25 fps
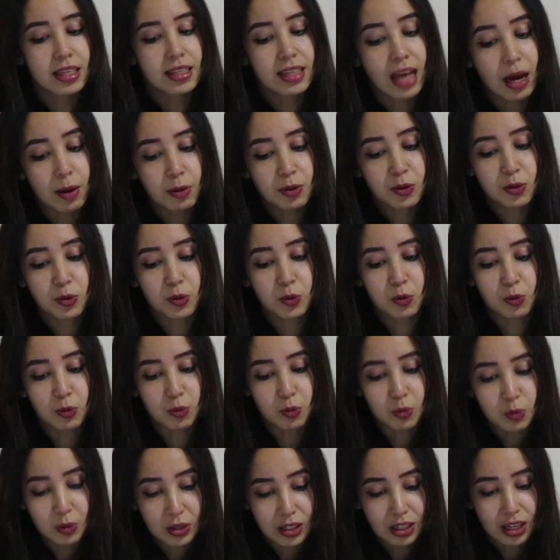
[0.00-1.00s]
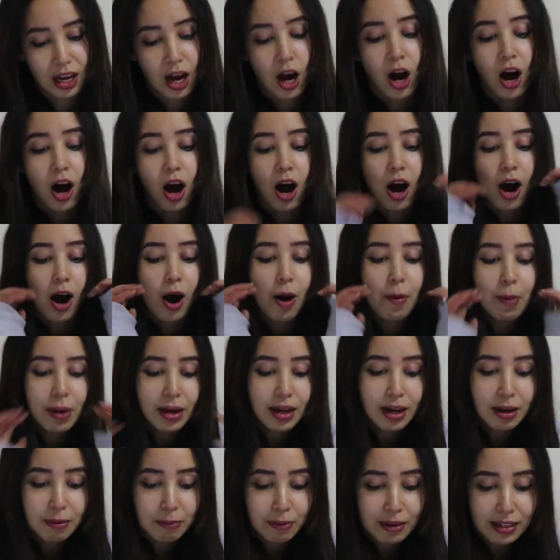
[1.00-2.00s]
that was real. Oh
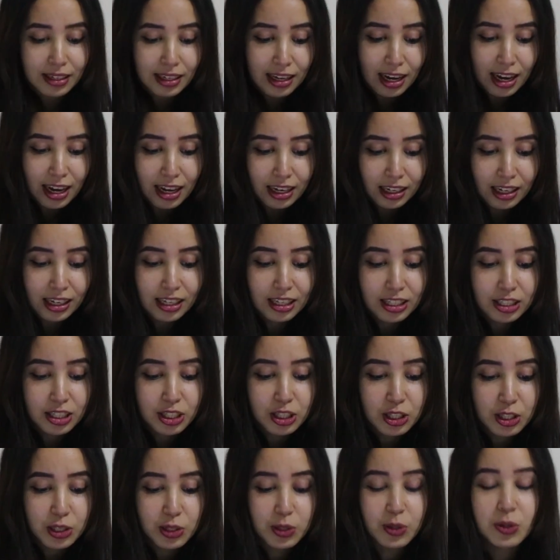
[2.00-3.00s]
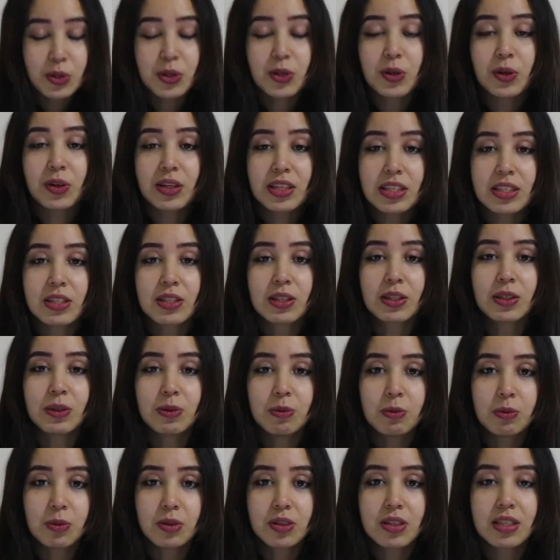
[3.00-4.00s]
my god, my dear, like the two cuties
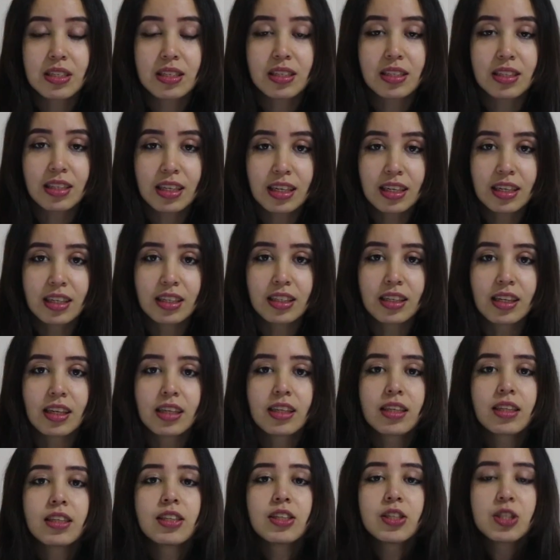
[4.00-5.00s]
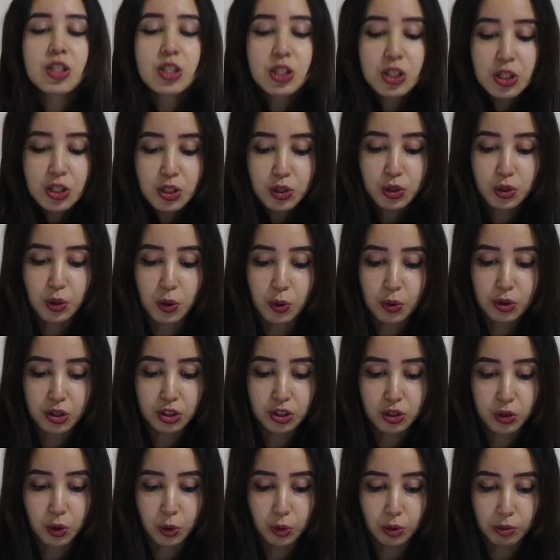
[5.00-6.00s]
who were singing, like they're so
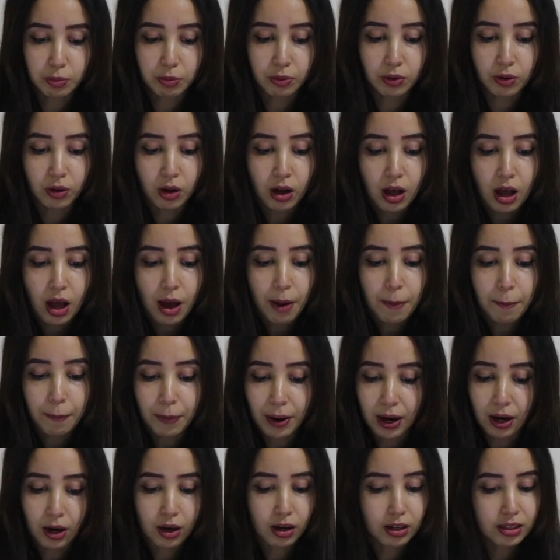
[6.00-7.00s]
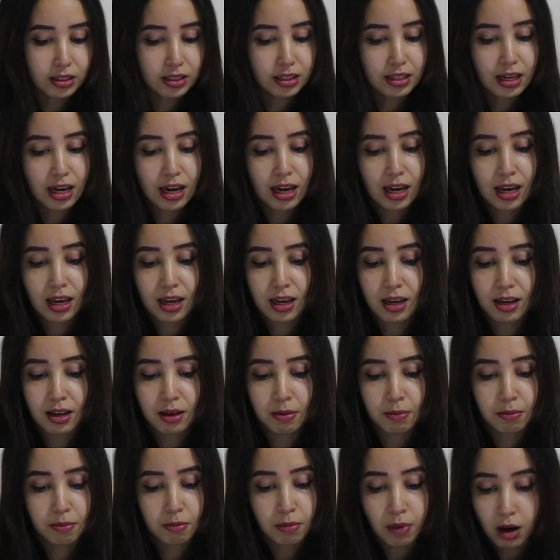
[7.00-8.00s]
adorable. But
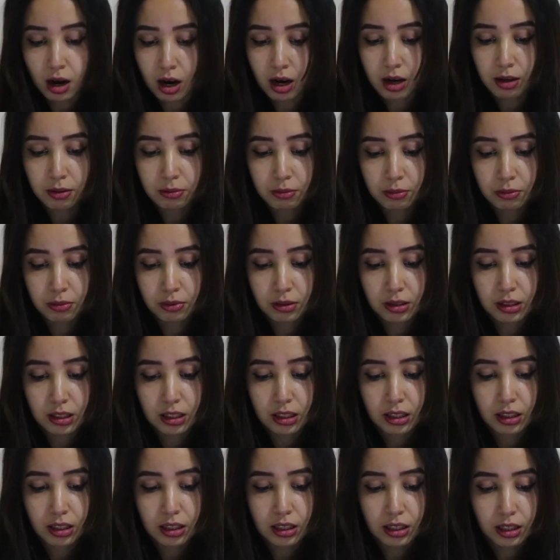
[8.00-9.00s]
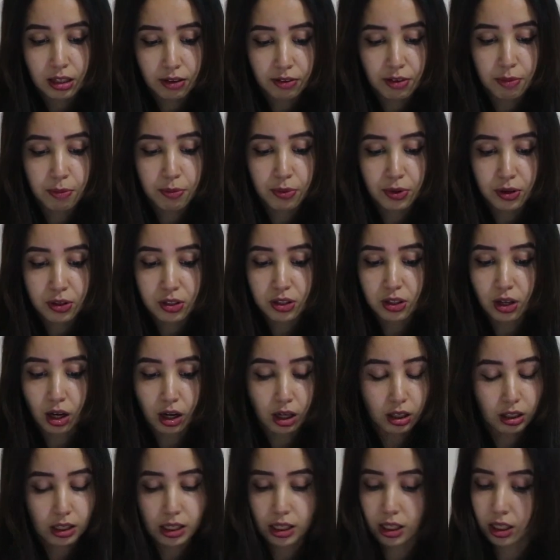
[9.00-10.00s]
damn, mom, giving birds
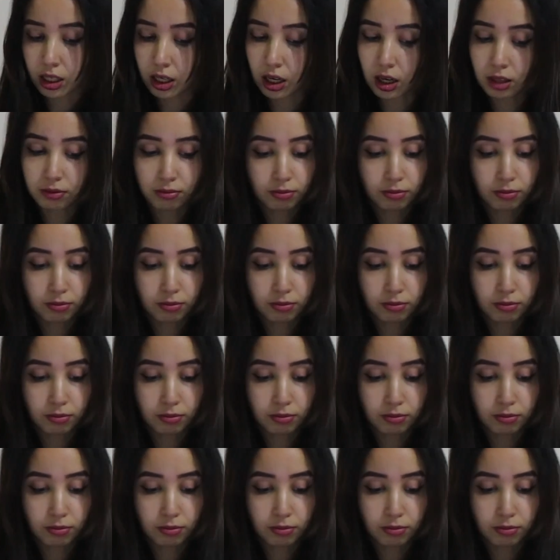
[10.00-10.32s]
all like